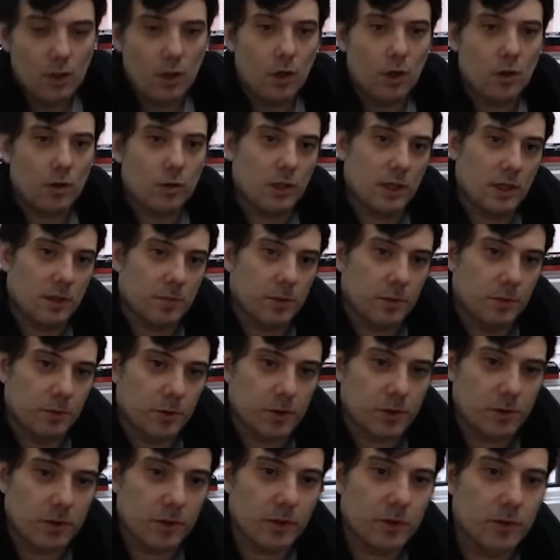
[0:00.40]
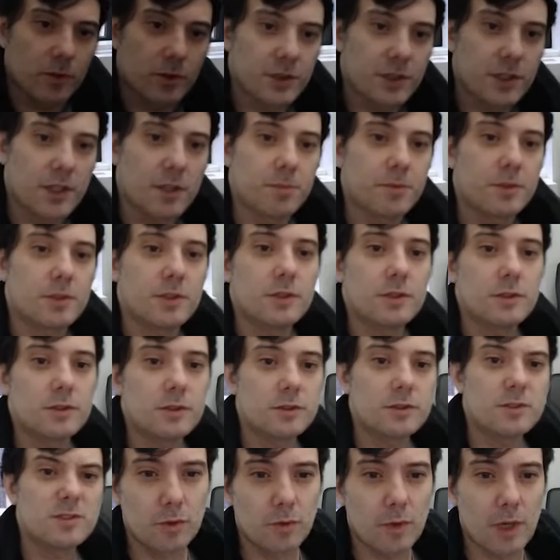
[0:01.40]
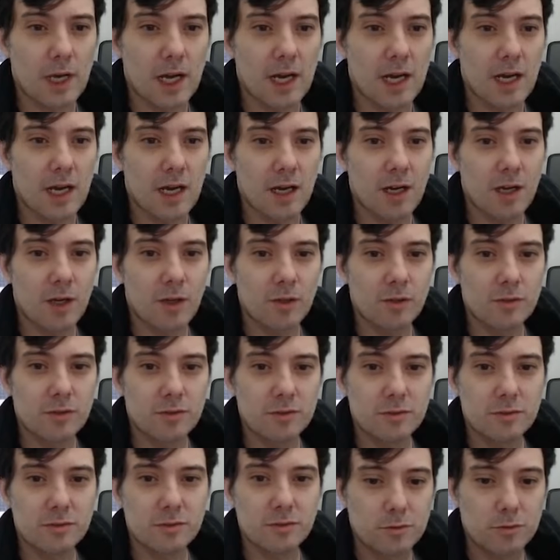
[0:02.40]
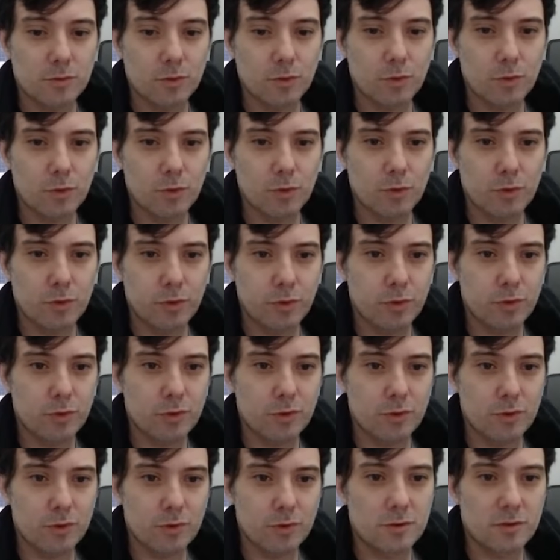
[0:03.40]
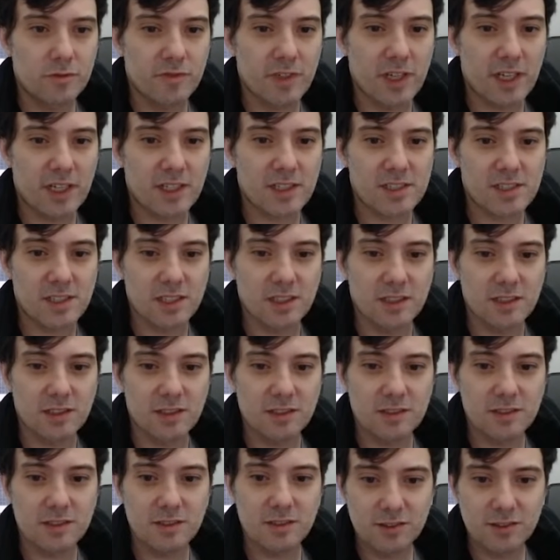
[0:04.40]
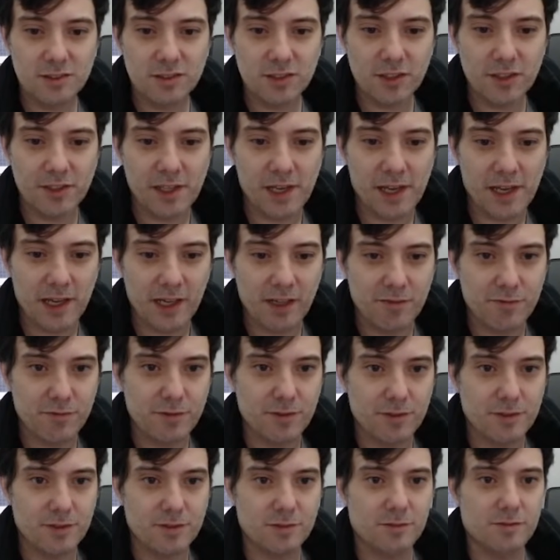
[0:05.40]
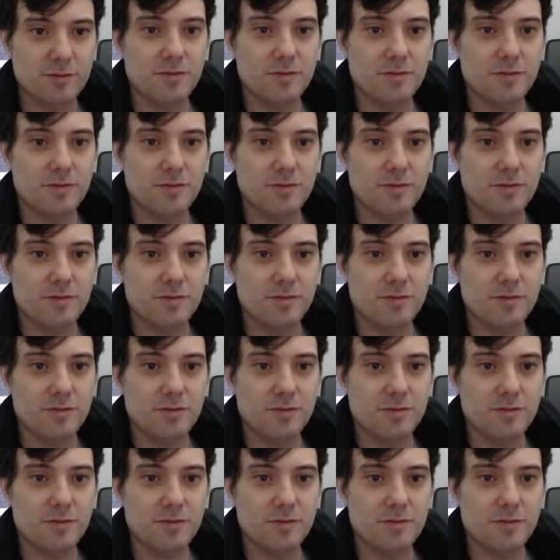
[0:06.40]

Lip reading: Are a lot of people short Corcept? Wow. Woo. Vaxcyte cut in half.